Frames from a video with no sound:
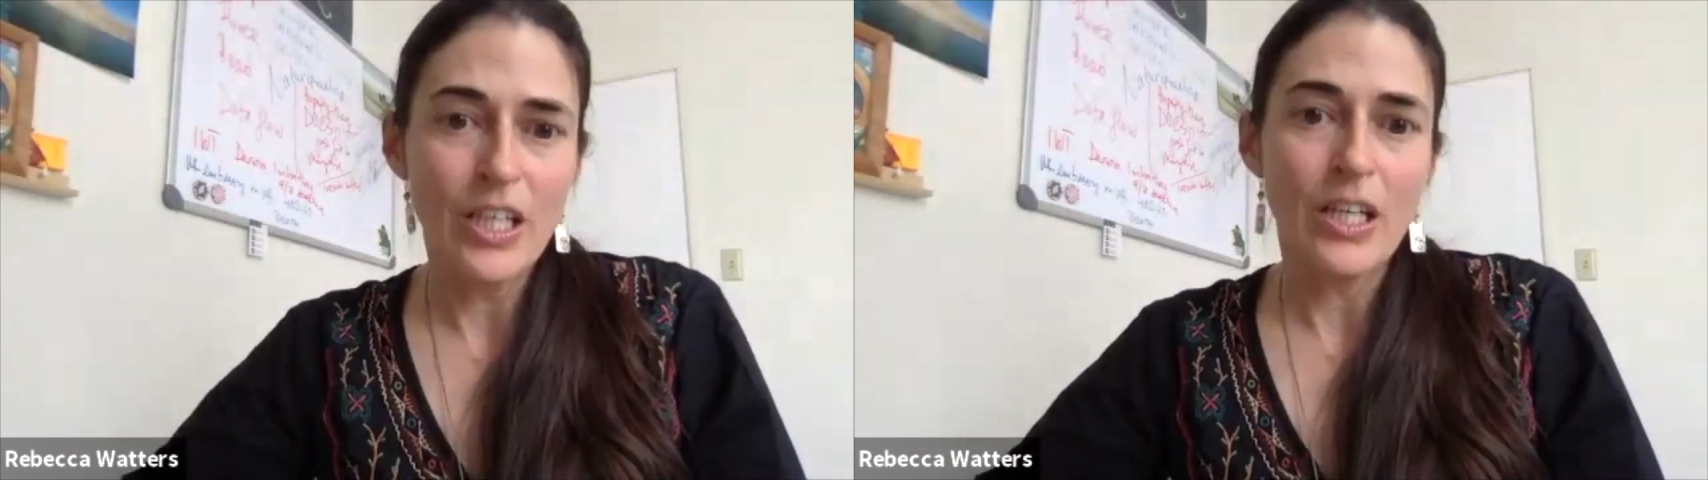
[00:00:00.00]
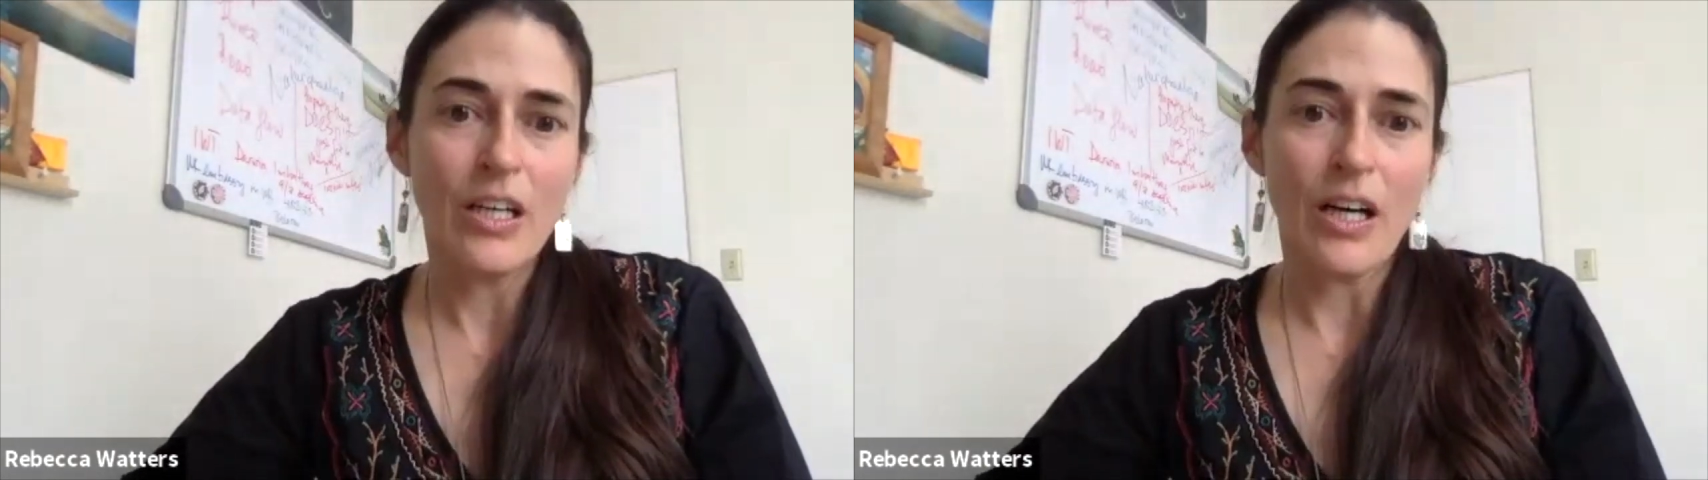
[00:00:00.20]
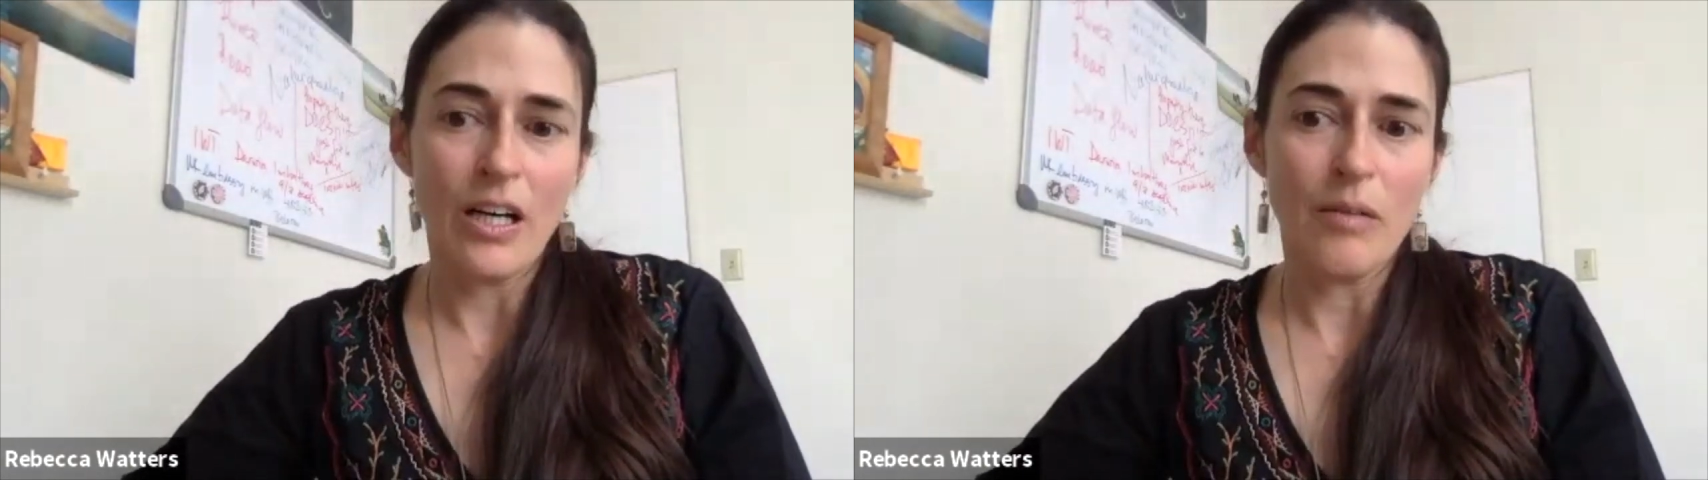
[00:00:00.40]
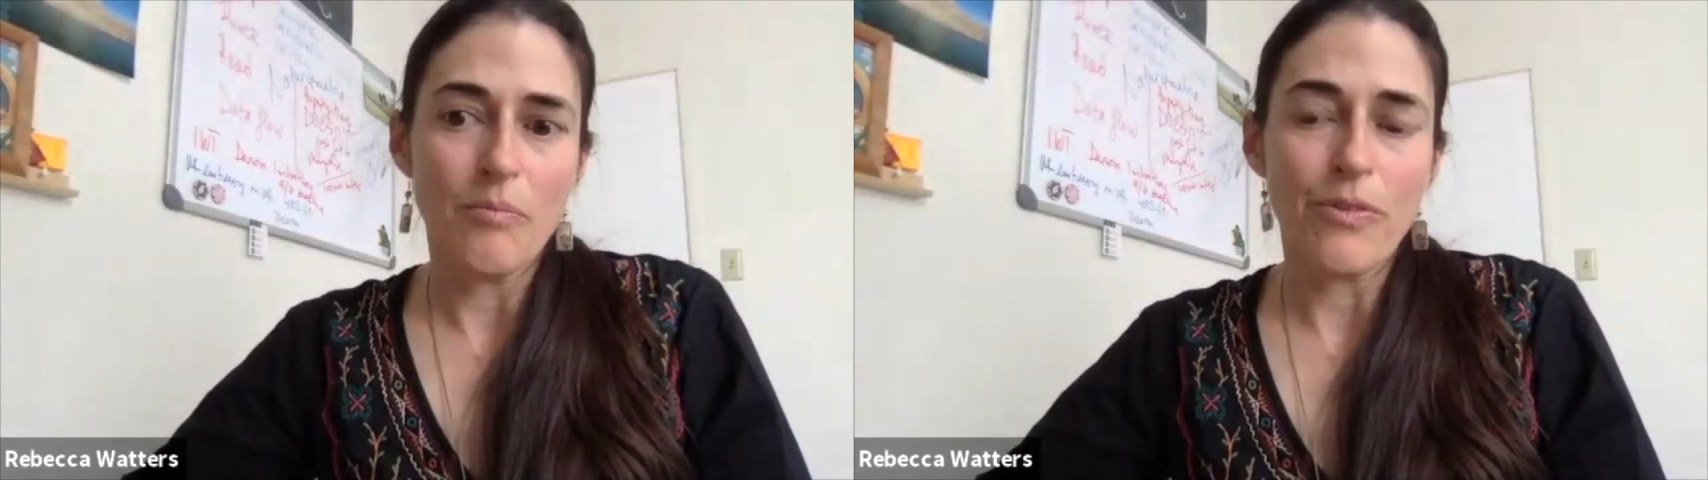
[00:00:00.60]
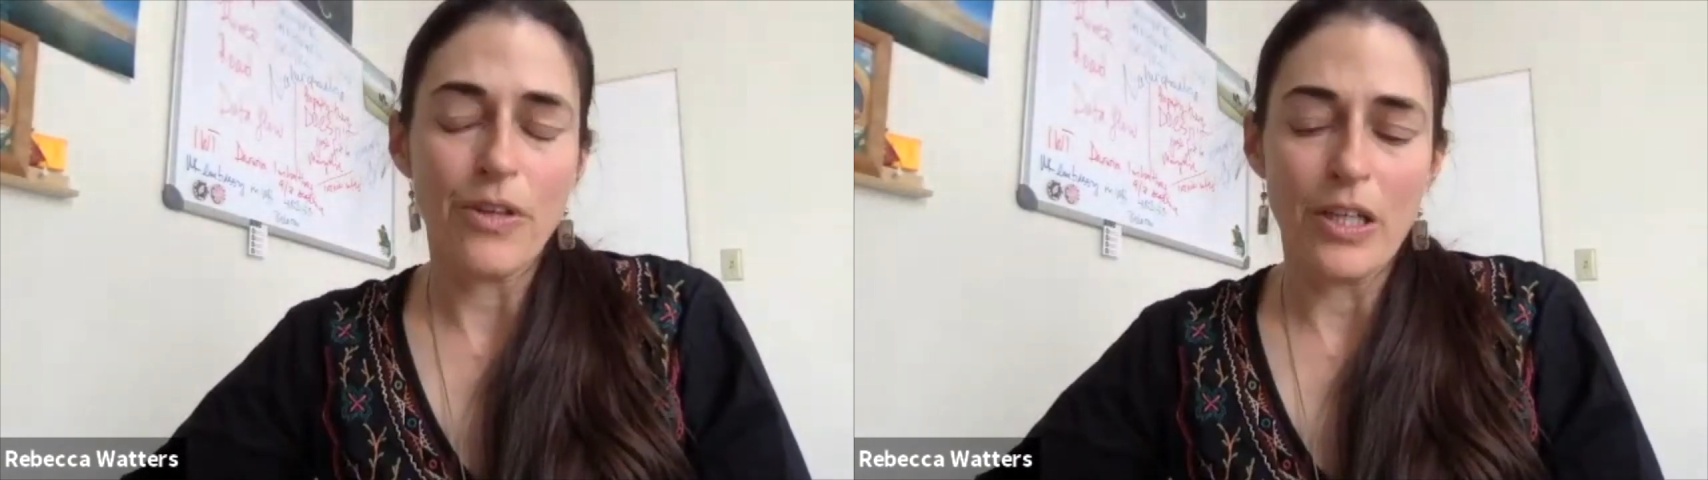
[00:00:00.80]

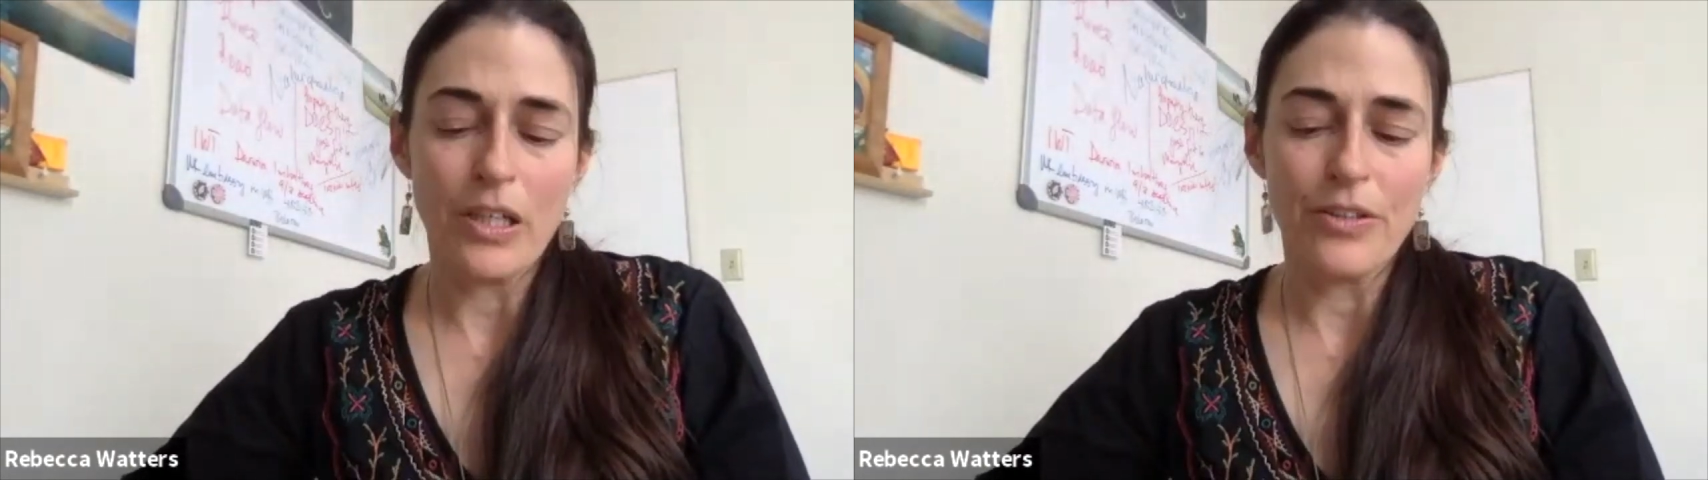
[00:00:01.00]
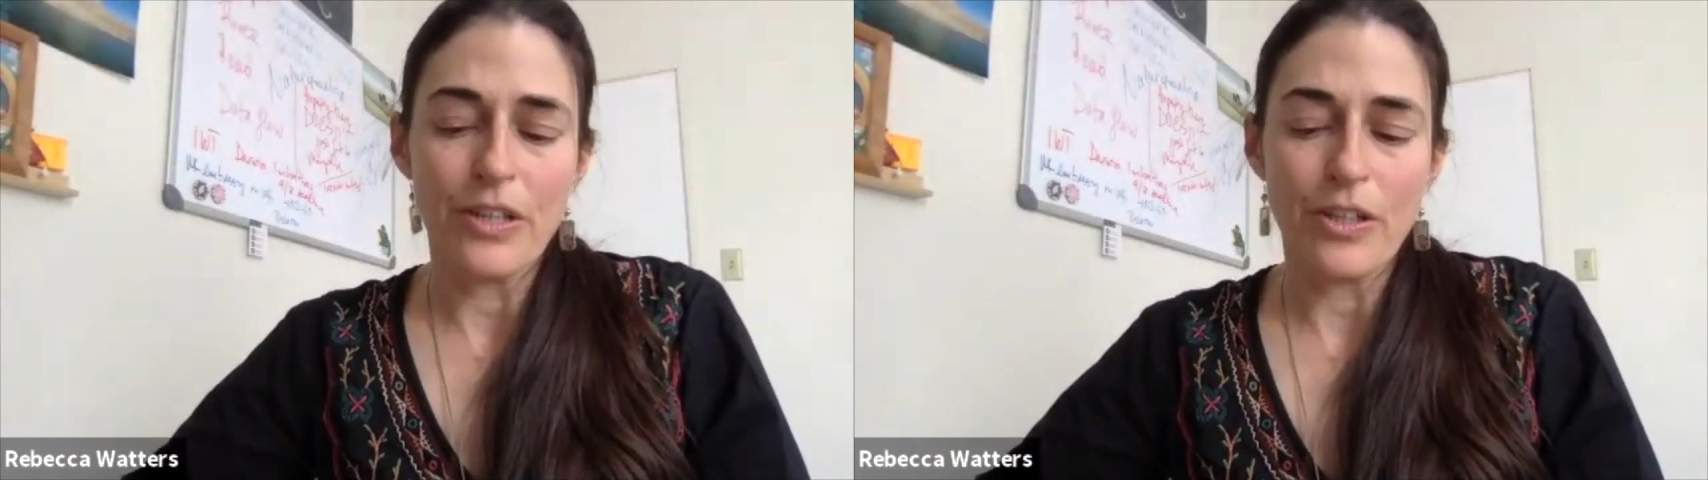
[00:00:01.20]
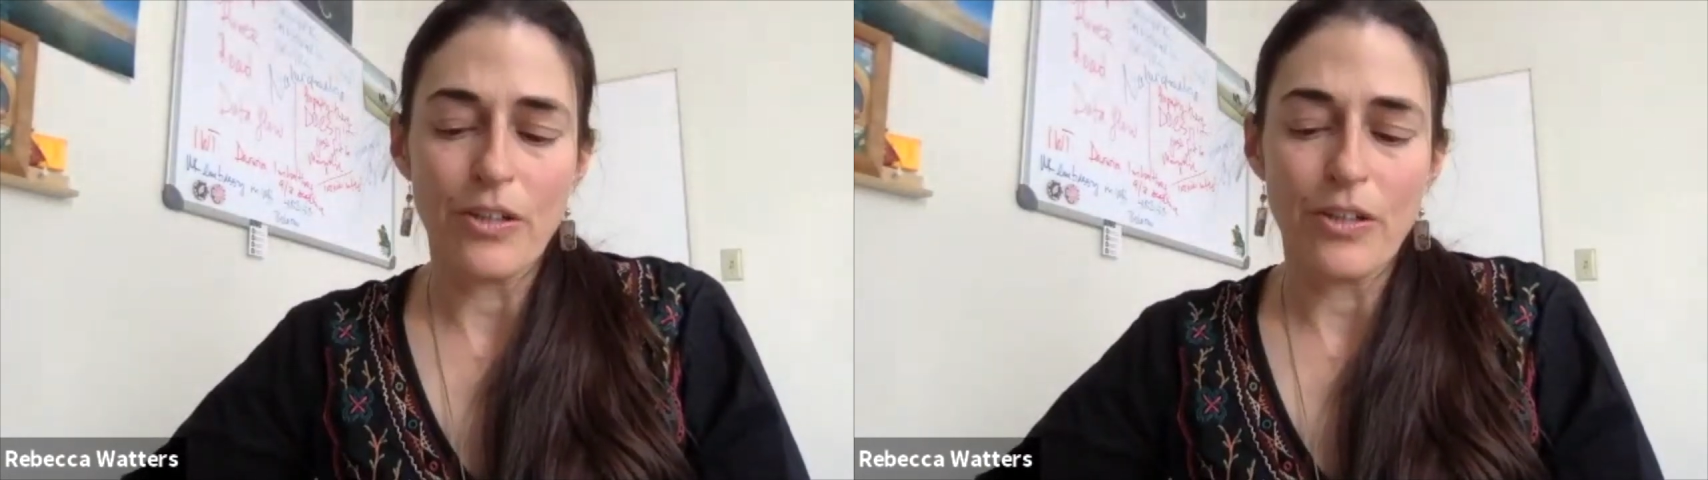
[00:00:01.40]
the